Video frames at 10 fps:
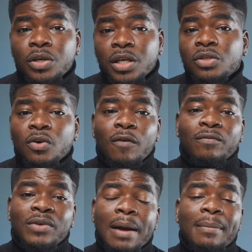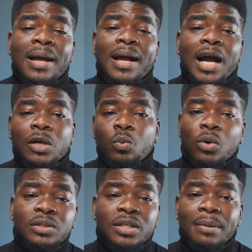gigs of RAM and
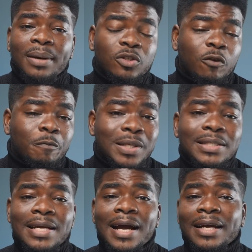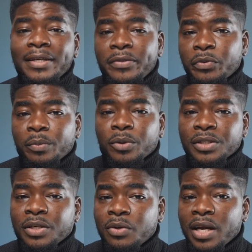1 terabyte of PCIe
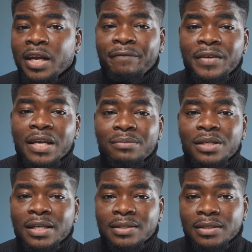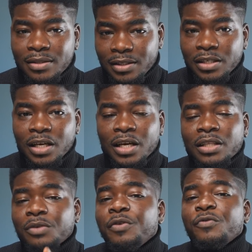3.0 NVMe SSD.
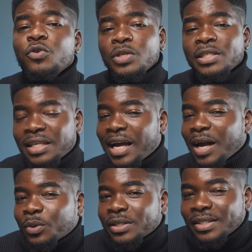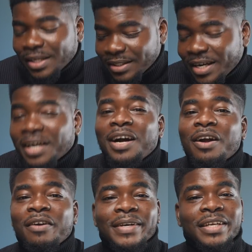The review unit that I was sent here,
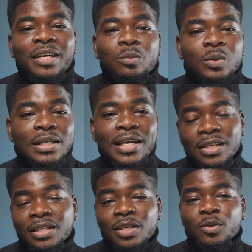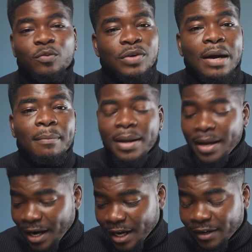however, came with 8 gigs of RAM
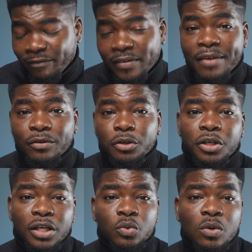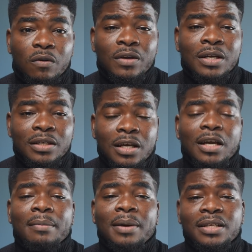and 512
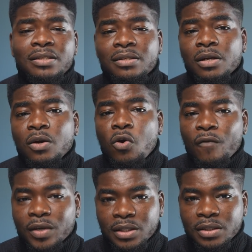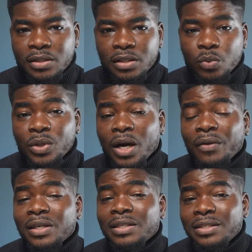gigabytes of SSD.
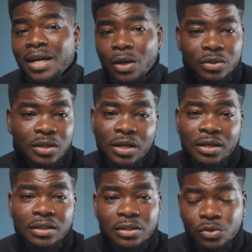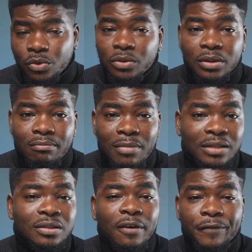Without a doubt, the
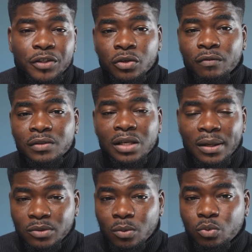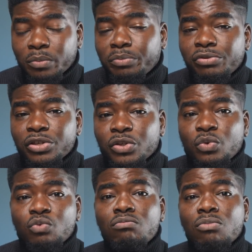maxed out version of this laptop would breeze
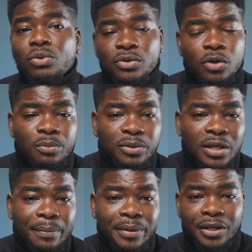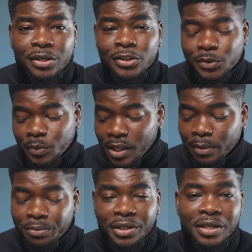through most computer applications
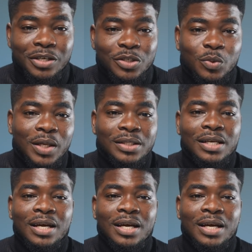without breaking a sweat.